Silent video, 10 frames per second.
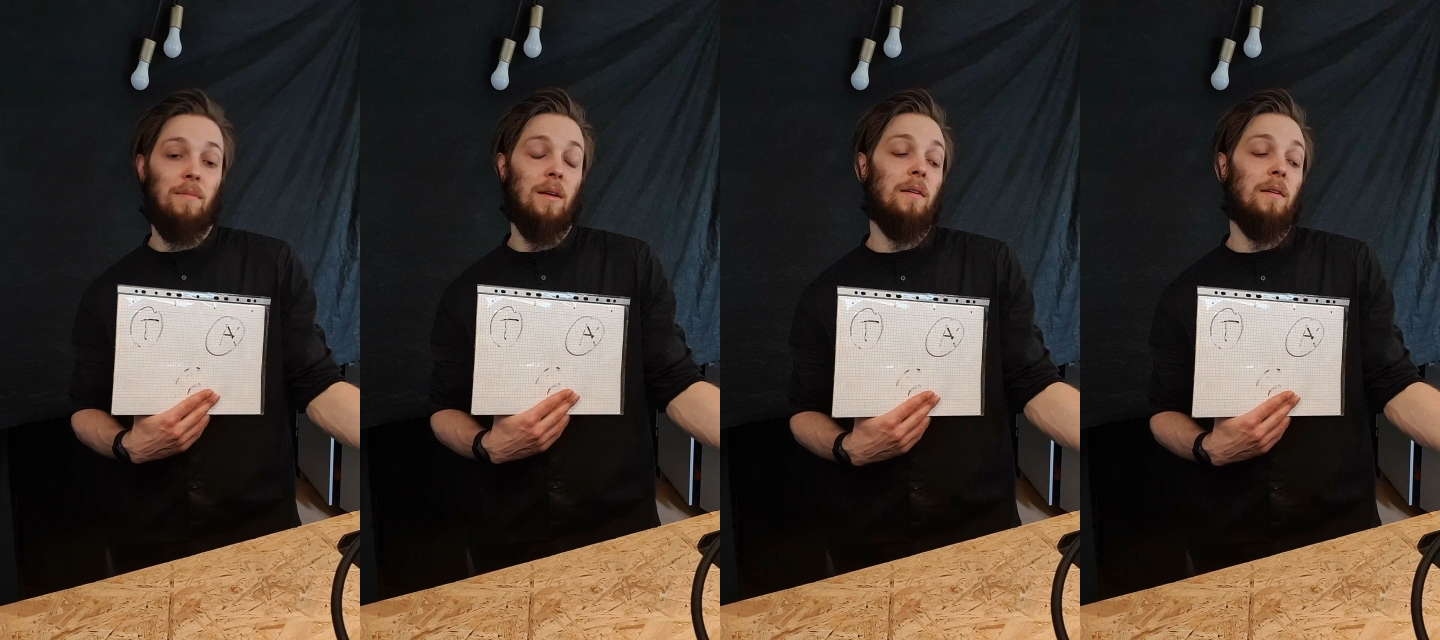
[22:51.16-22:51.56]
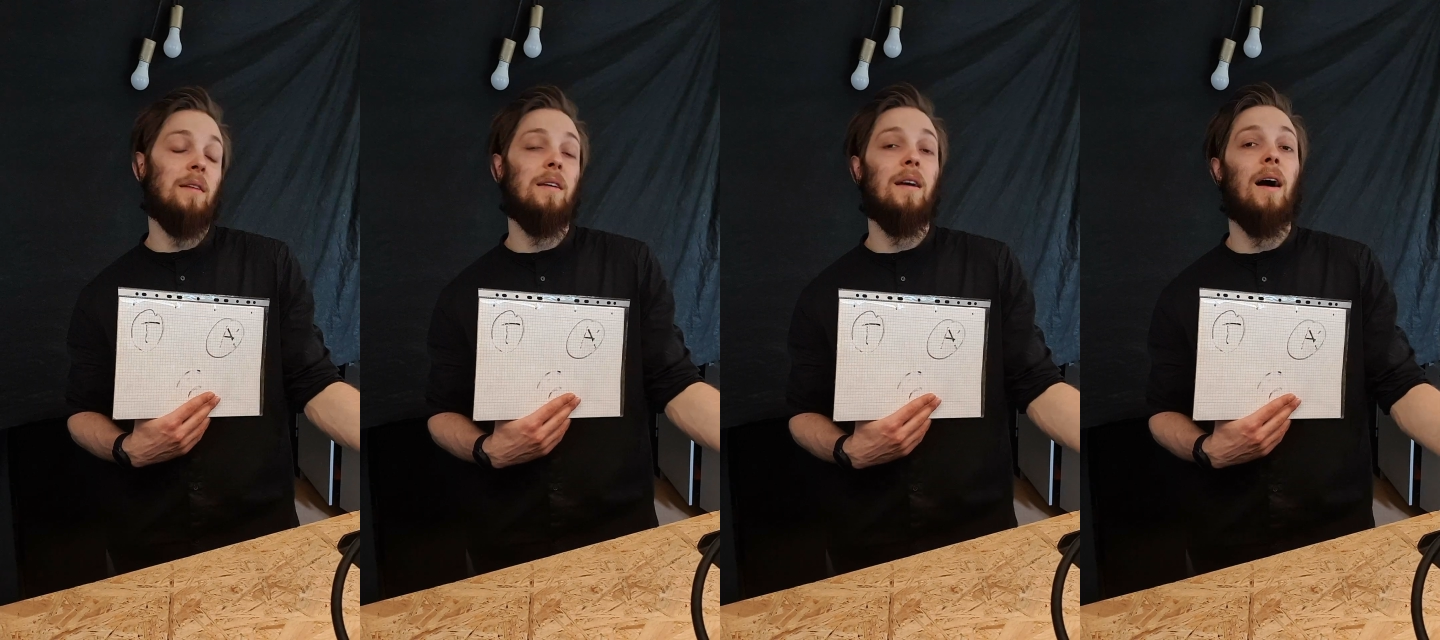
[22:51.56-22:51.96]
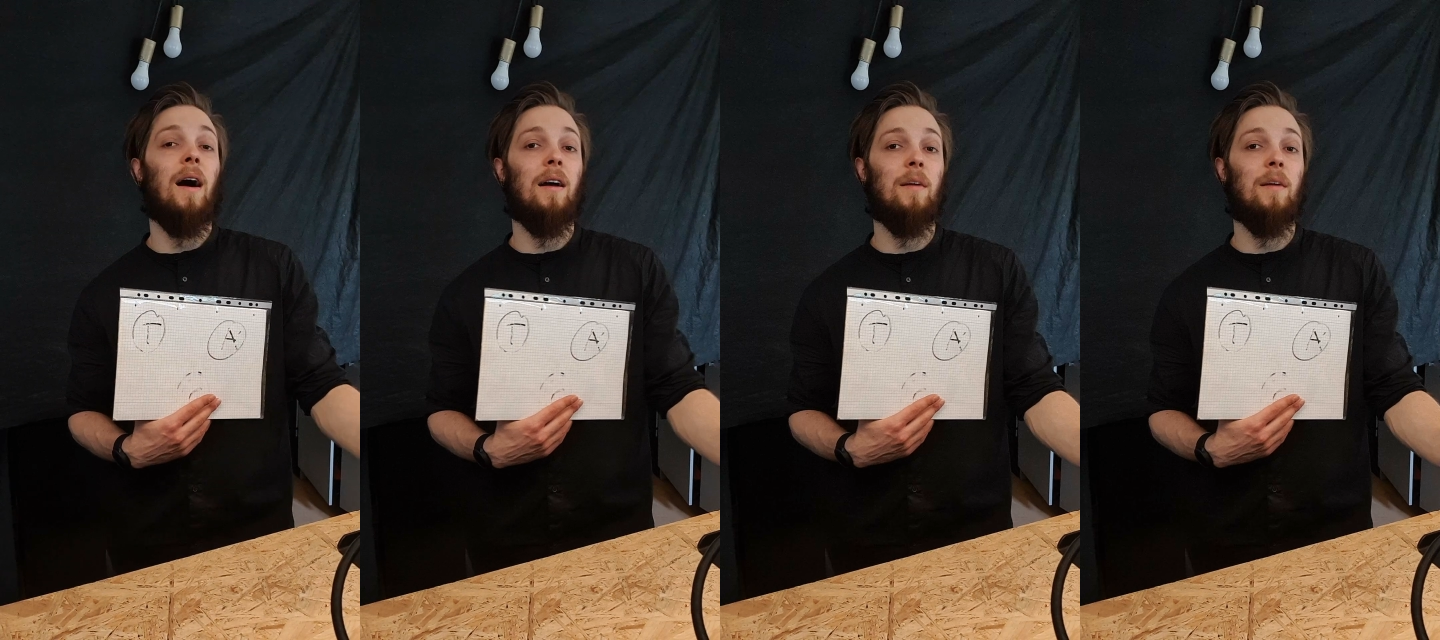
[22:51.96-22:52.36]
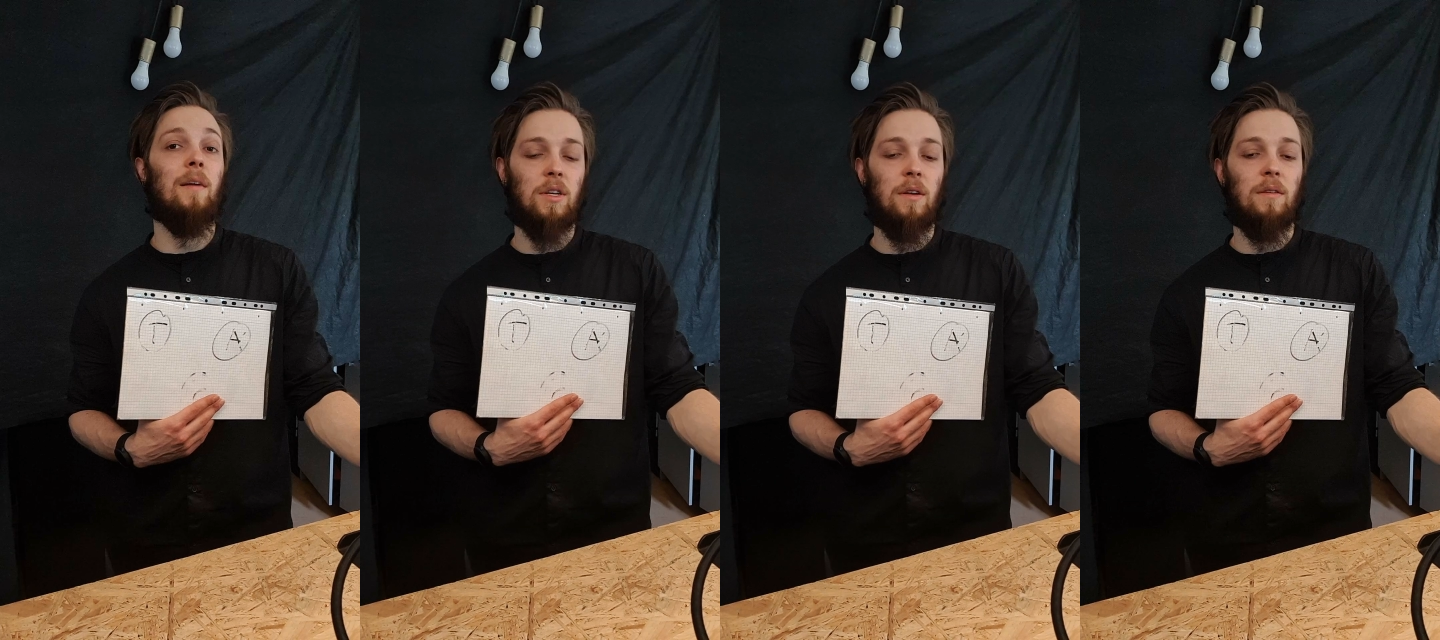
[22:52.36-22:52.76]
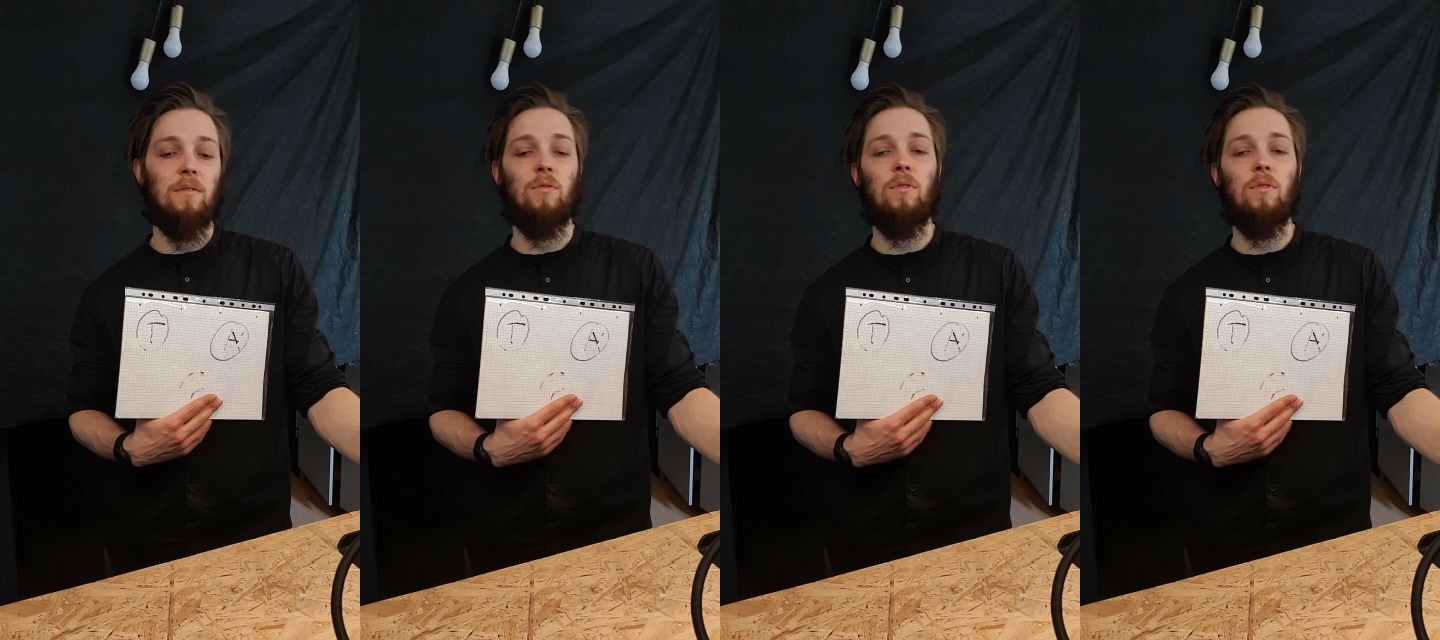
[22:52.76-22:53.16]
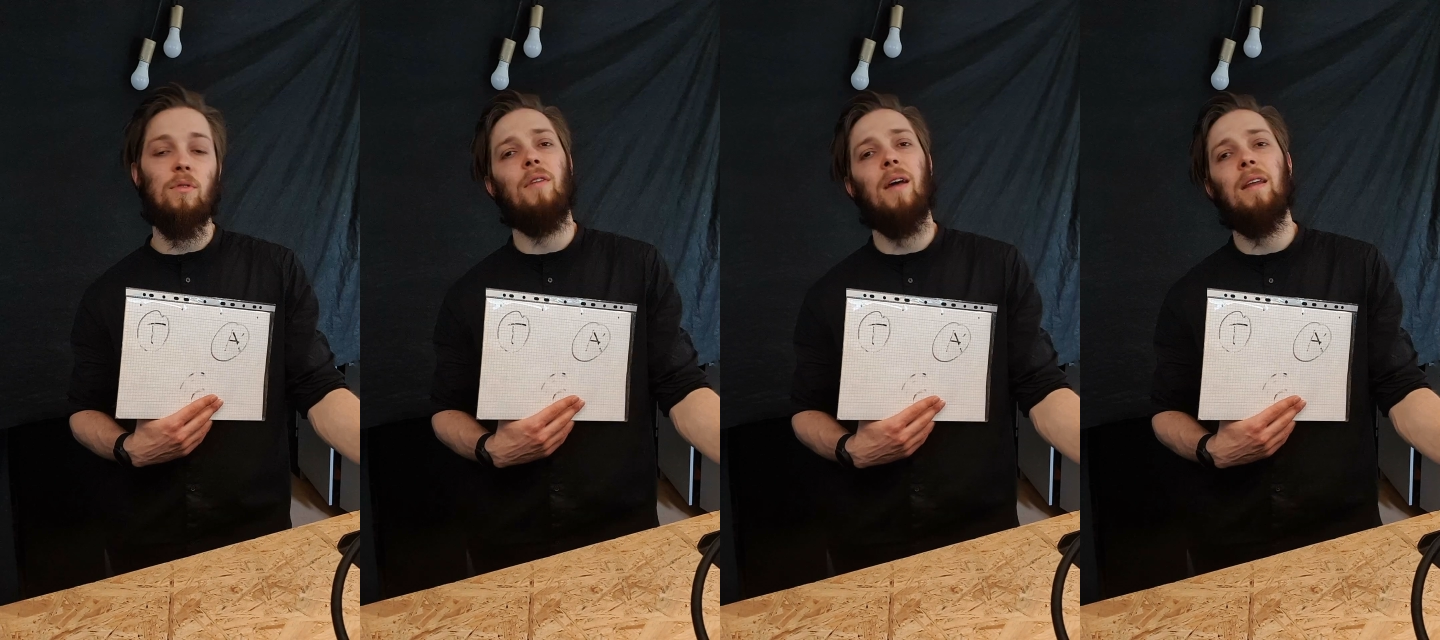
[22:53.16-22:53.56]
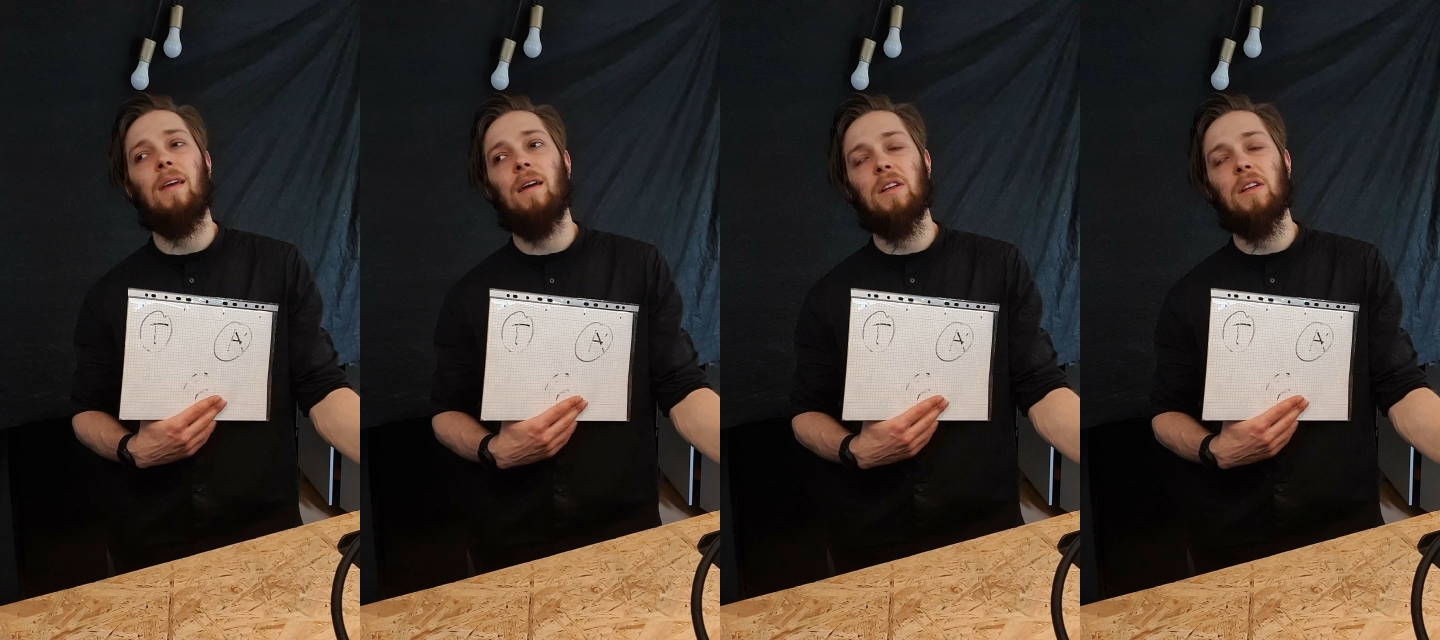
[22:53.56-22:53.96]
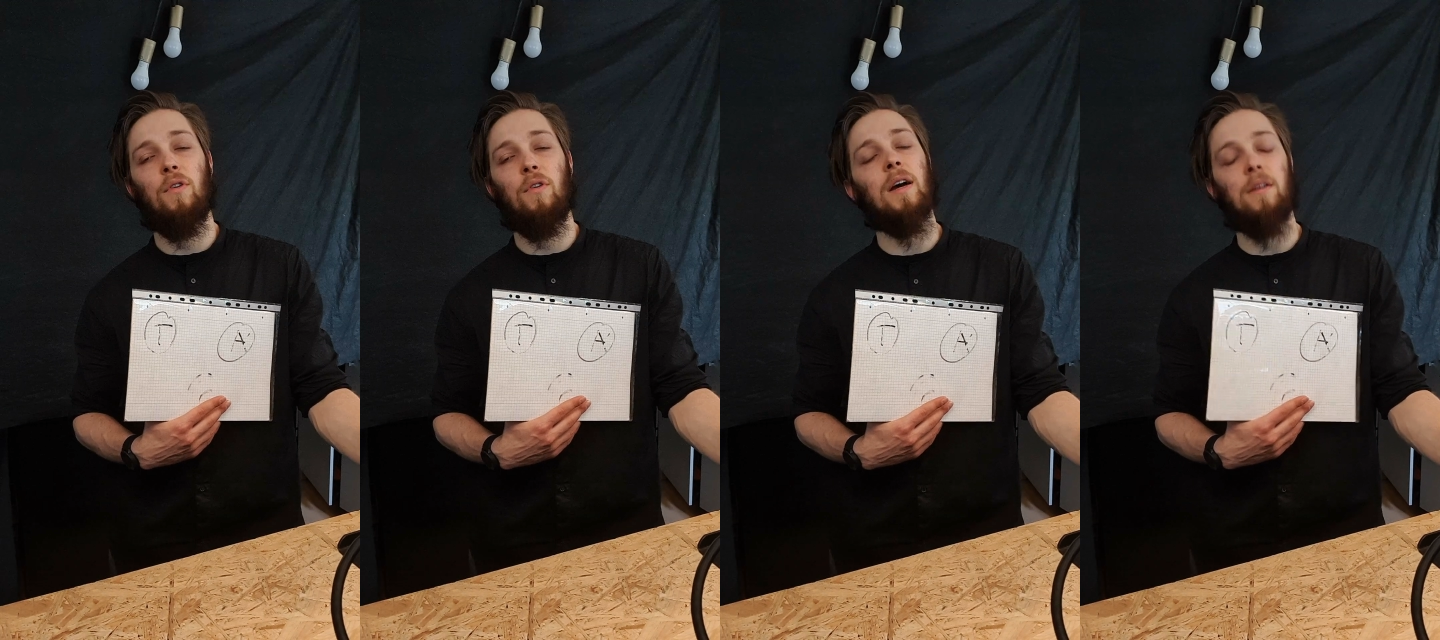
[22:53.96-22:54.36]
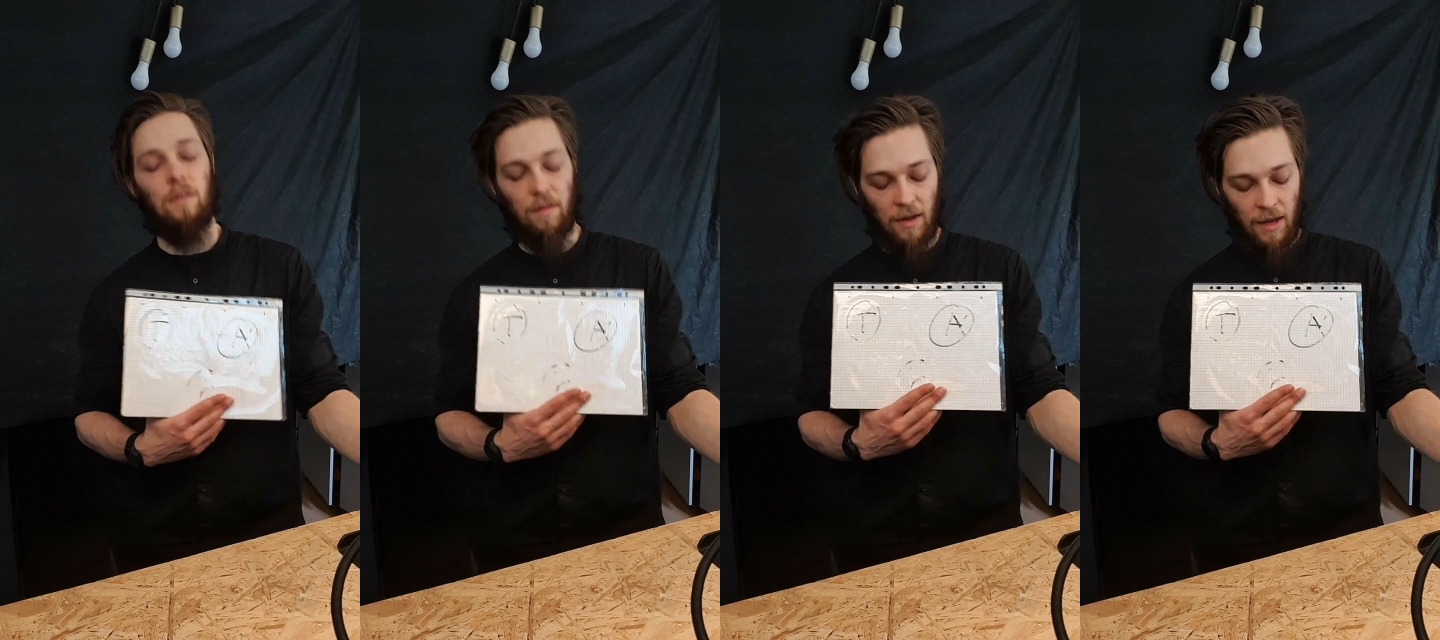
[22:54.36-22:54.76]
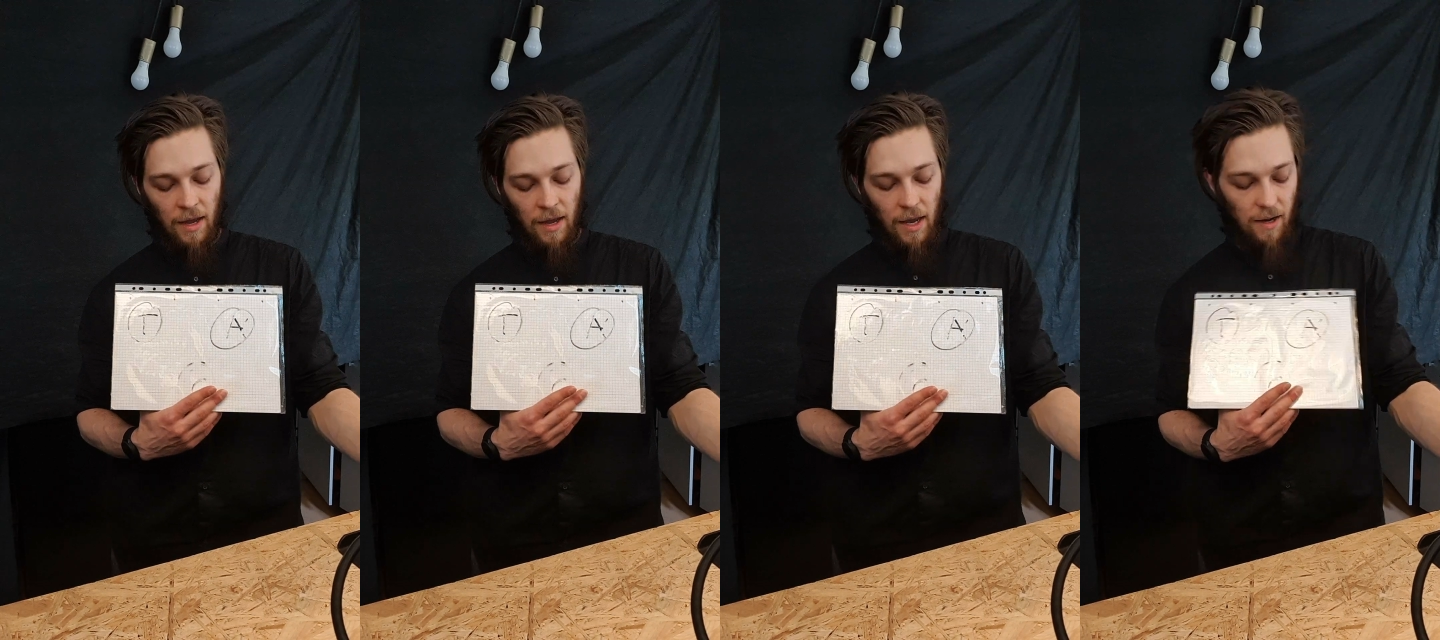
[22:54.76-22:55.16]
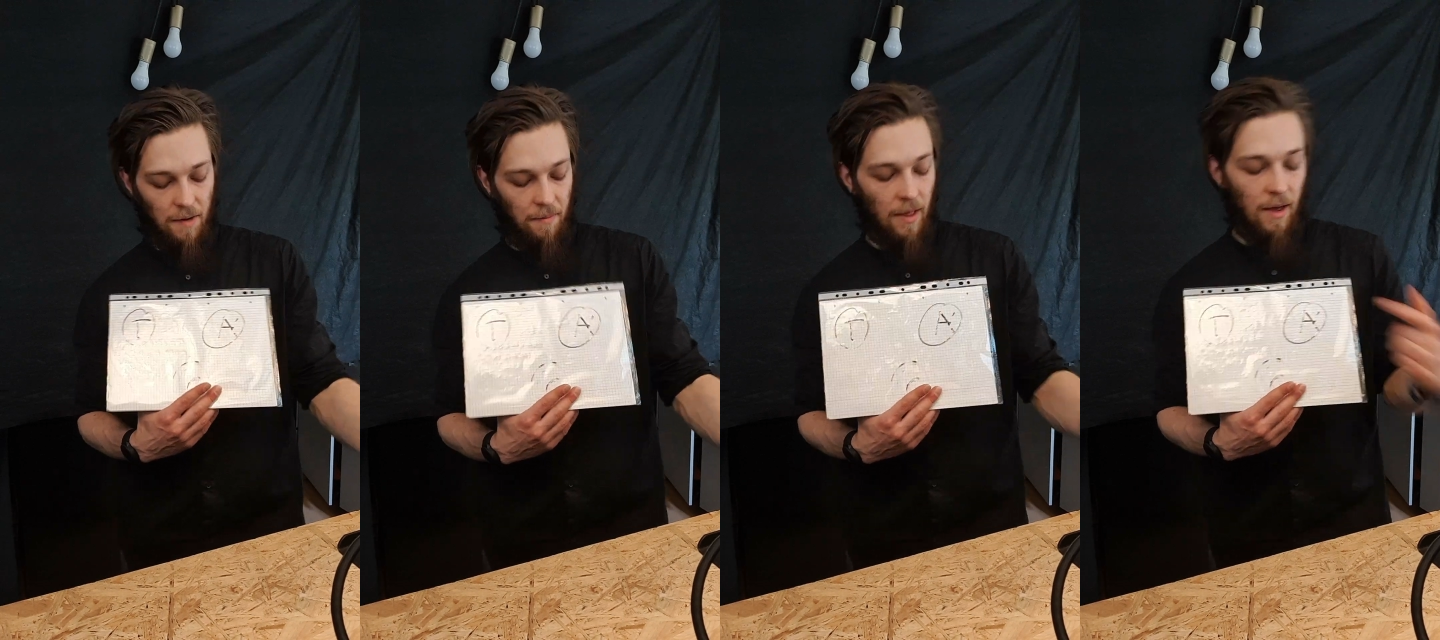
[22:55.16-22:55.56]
getting a higher position. Is there any evidence for this? I don't know.